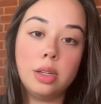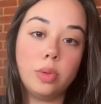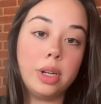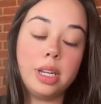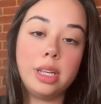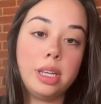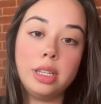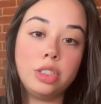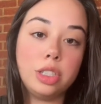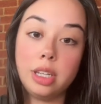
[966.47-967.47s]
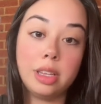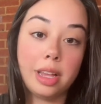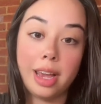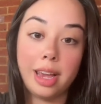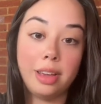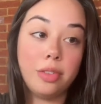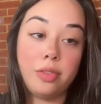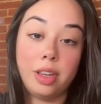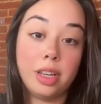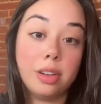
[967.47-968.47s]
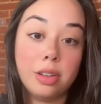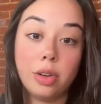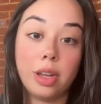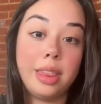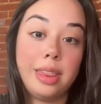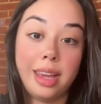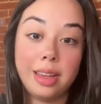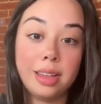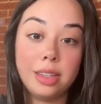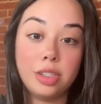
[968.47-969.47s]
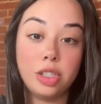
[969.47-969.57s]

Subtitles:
What did he, she, they feel or think